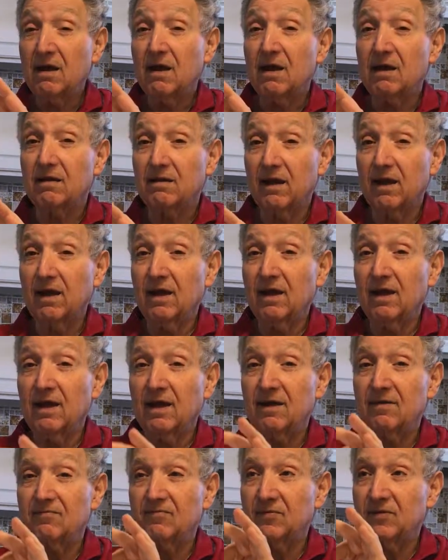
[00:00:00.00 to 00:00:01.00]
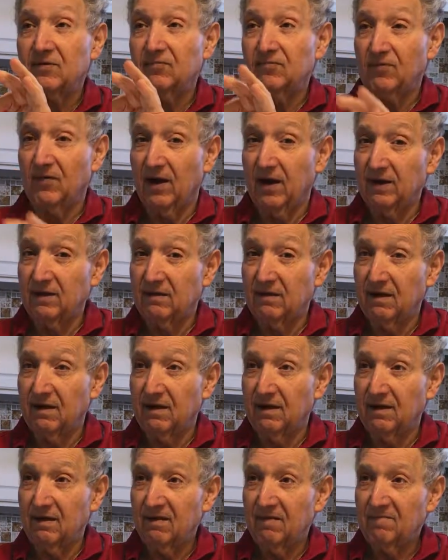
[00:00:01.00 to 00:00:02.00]
and every
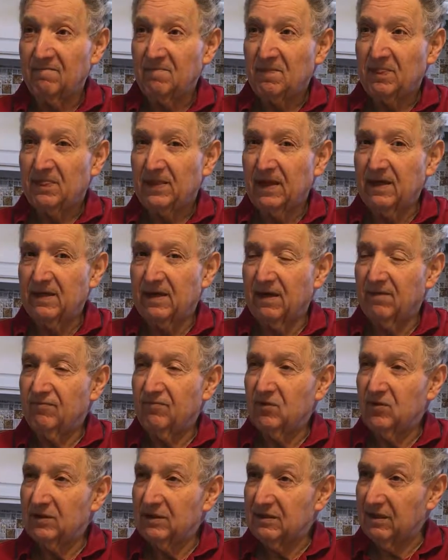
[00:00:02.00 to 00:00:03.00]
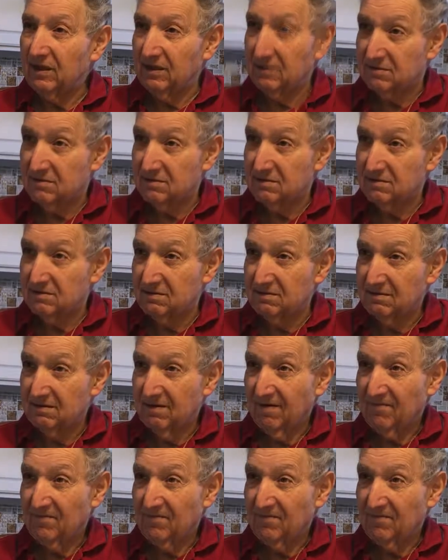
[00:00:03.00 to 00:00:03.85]
Friday they give you a test.